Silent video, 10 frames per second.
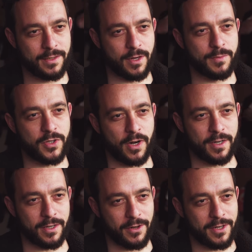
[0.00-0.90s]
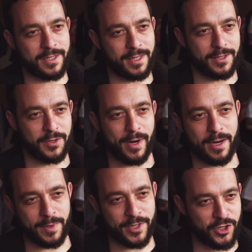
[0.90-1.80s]
So I'm starting to notice things
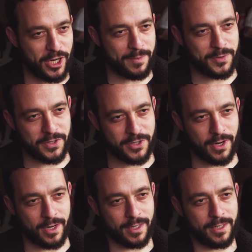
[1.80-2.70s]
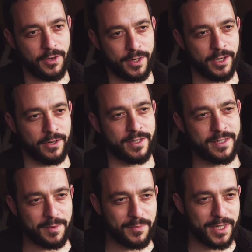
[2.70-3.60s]
around me. Shapes are starting to cohere into
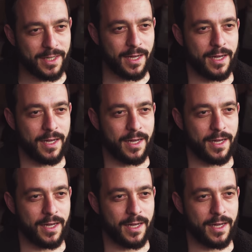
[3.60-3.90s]
something.